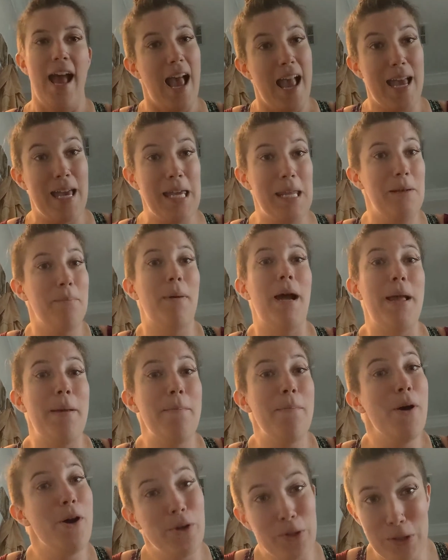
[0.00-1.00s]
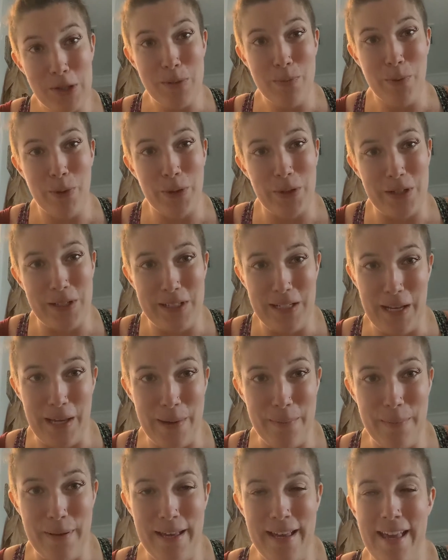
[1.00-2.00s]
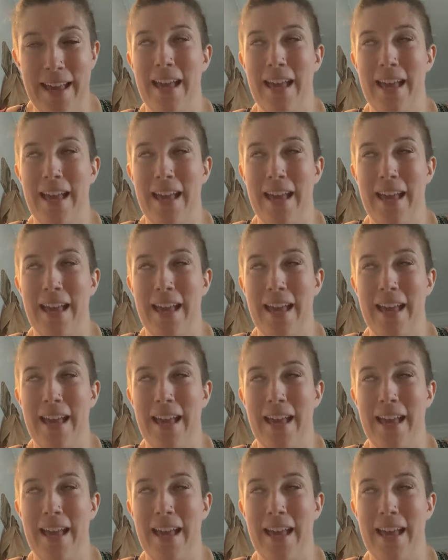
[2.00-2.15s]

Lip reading: And my most important tip,